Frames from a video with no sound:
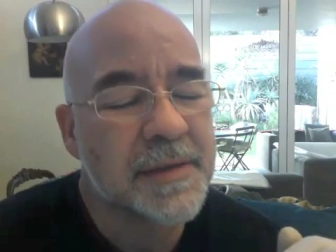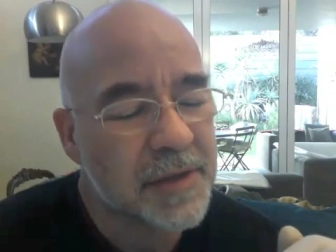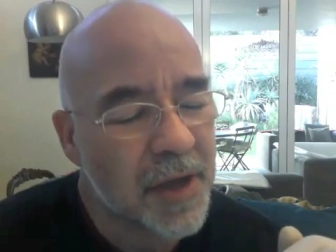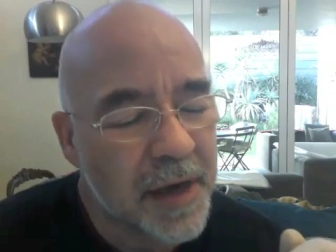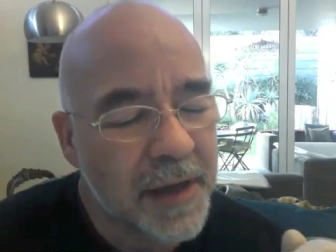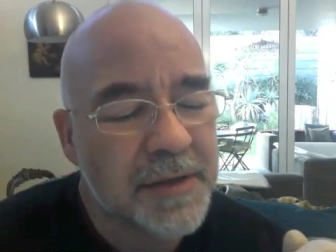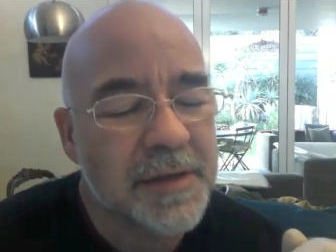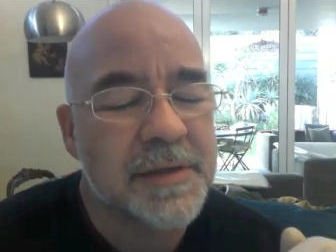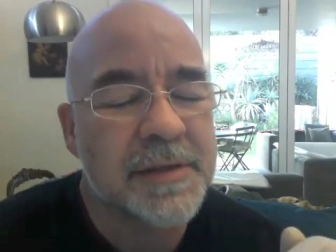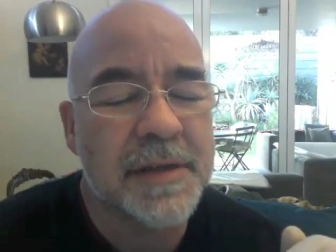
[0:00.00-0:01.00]
starting
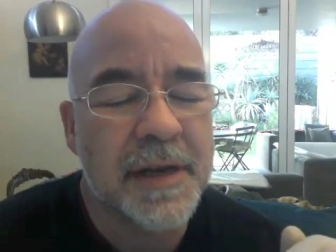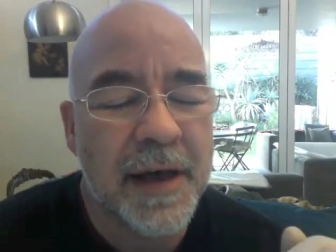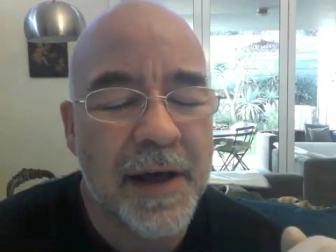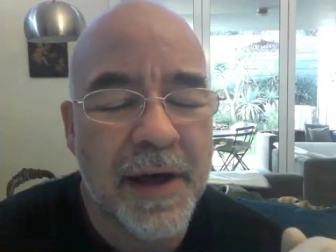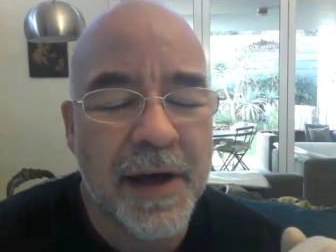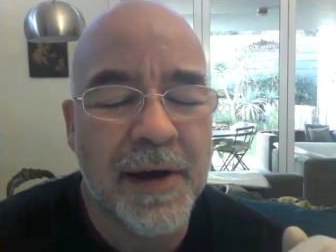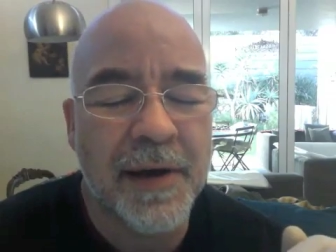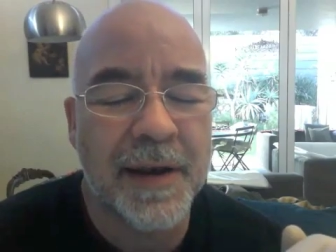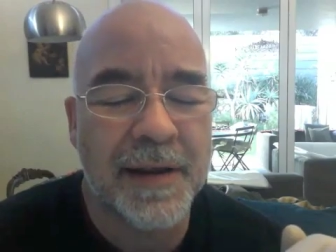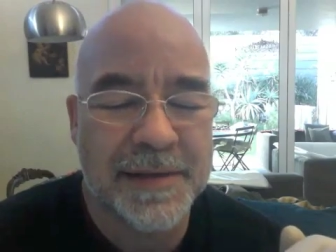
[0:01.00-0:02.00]
to
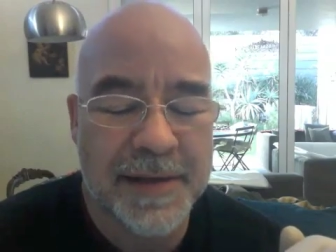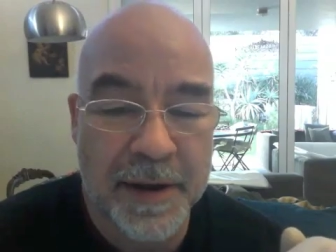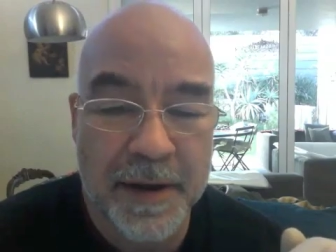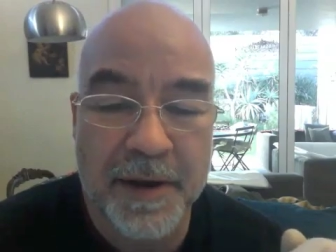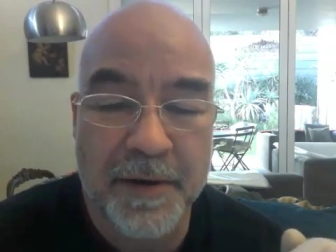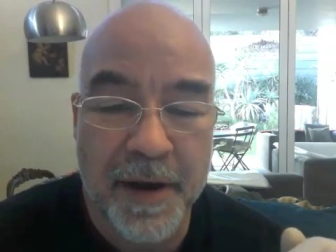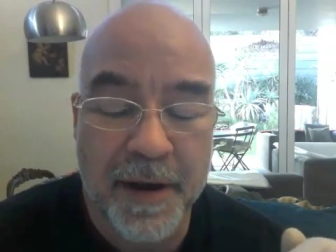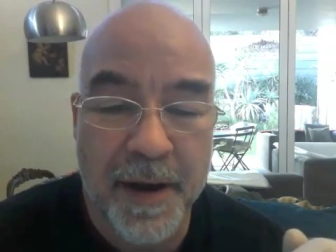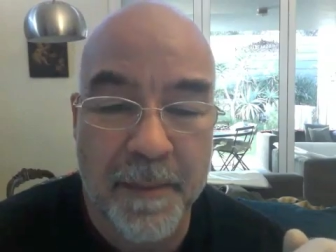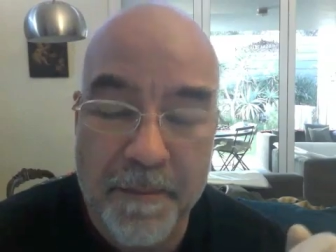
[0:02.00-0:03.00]
slowly
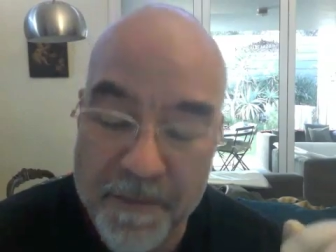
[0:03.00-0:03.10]
crank up.